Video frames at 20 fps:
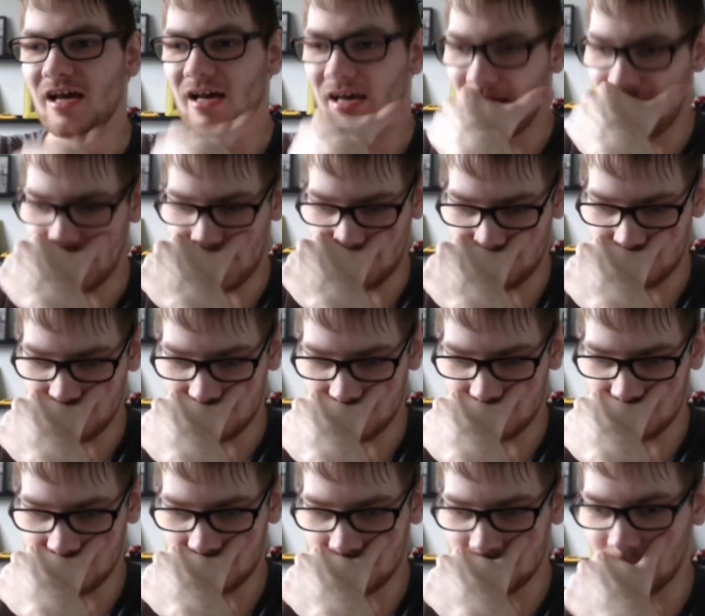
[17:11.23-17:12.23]

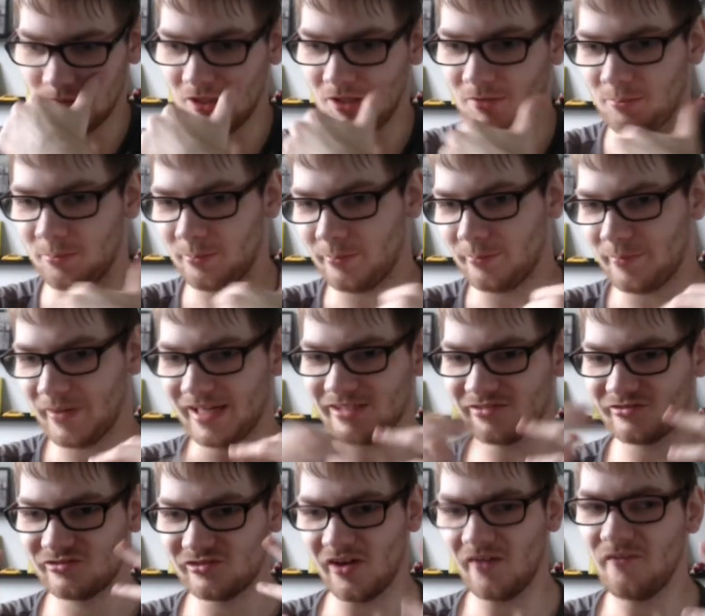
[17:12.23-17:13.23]
Um,
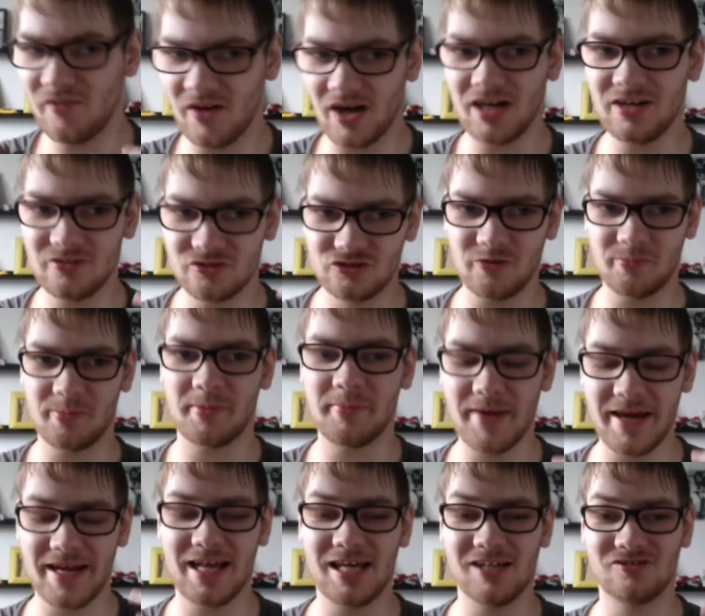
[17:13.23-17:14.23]
because so far
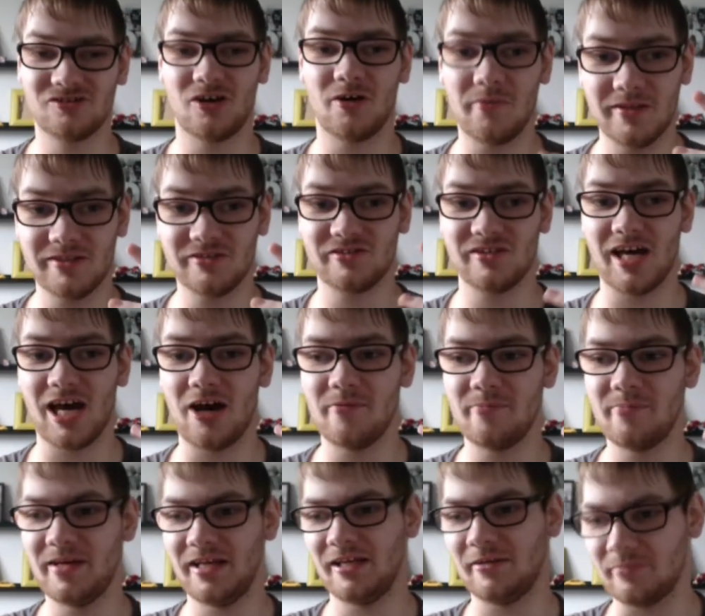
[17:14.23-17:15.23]
Superman has always now
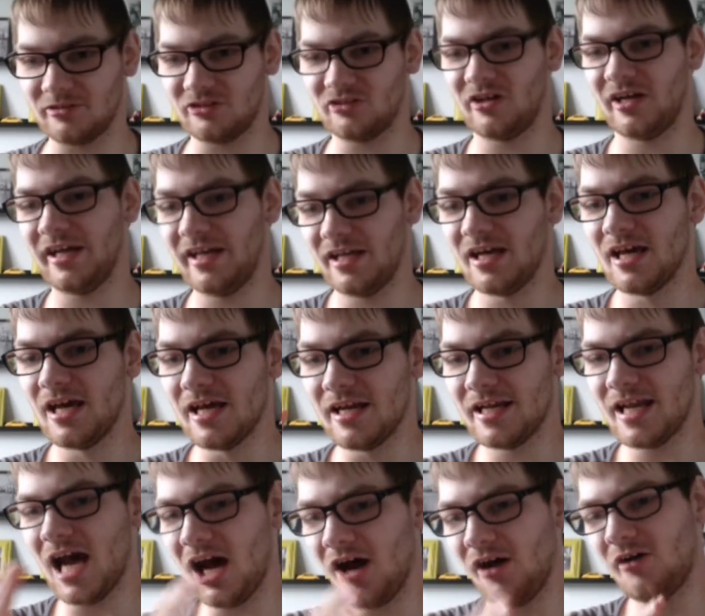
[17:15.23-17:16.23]
being portrayed.
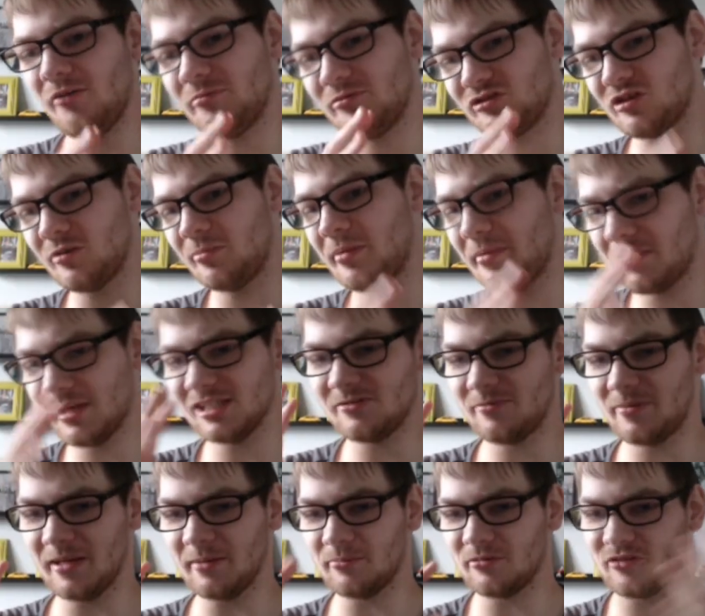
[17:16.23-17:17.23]
Now Superman is
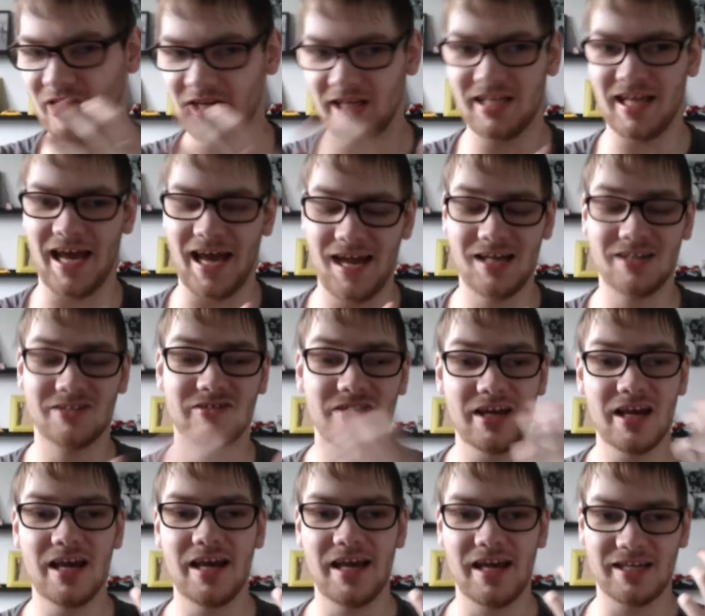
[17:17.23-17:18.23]
being portrayed as
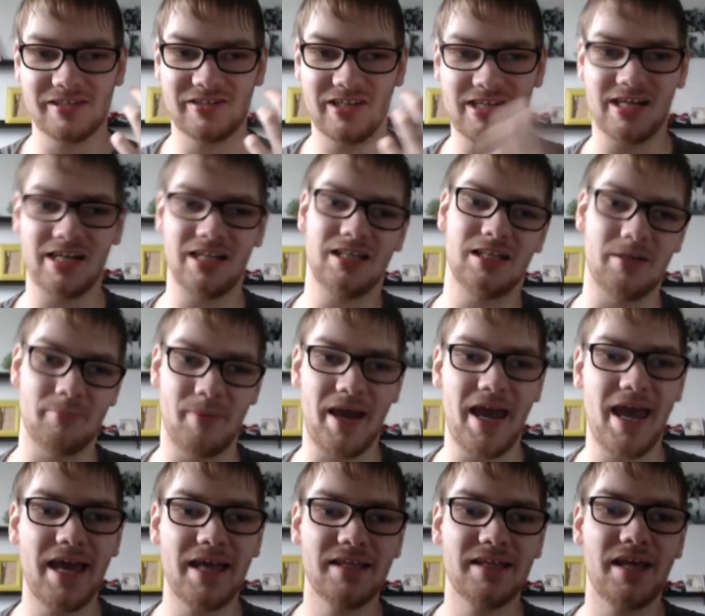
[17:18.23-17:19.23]
is either the
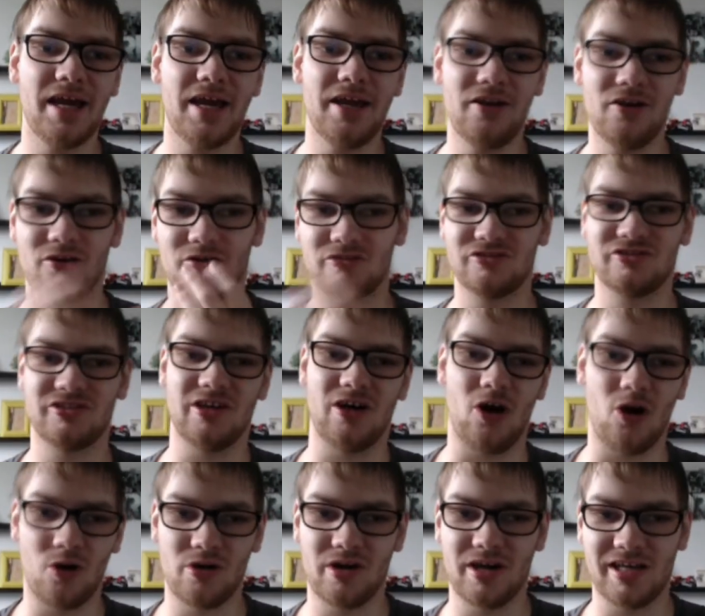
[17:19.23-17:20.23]
bad guy or is,
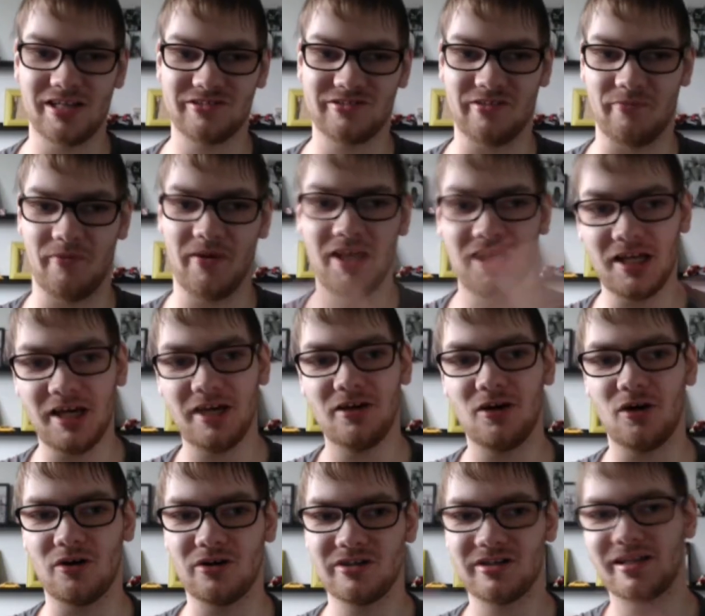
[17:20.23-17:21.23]
or as the villain
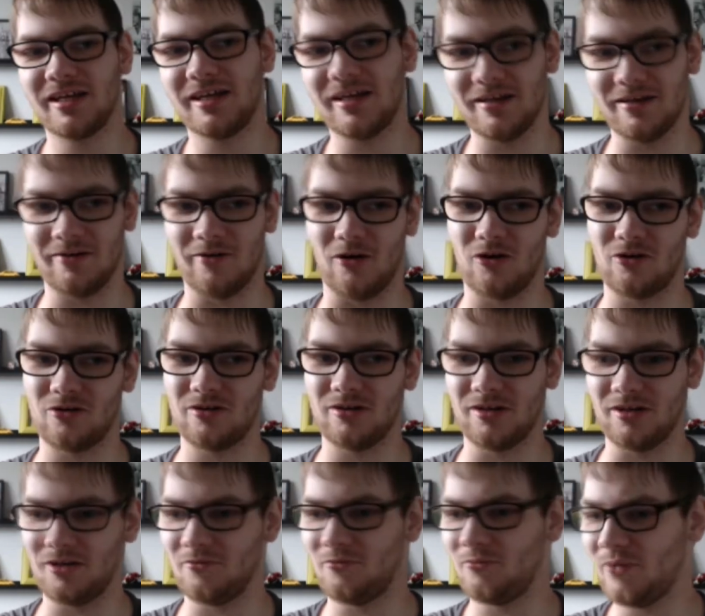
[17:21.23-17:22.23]
or the uh, or
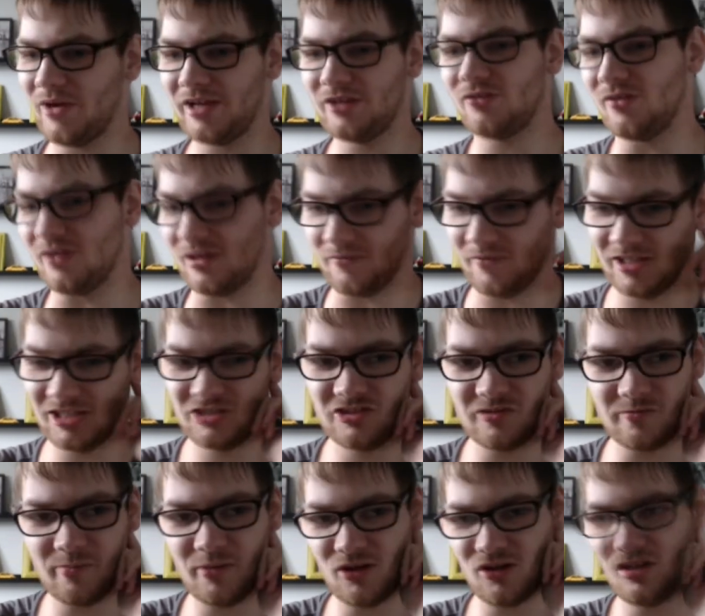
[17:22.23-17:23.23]
the way to
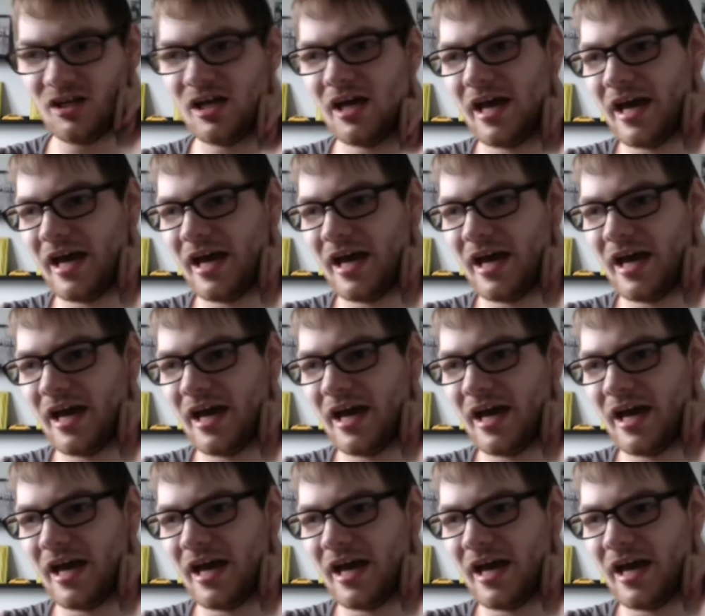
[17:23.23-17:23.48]
invincible.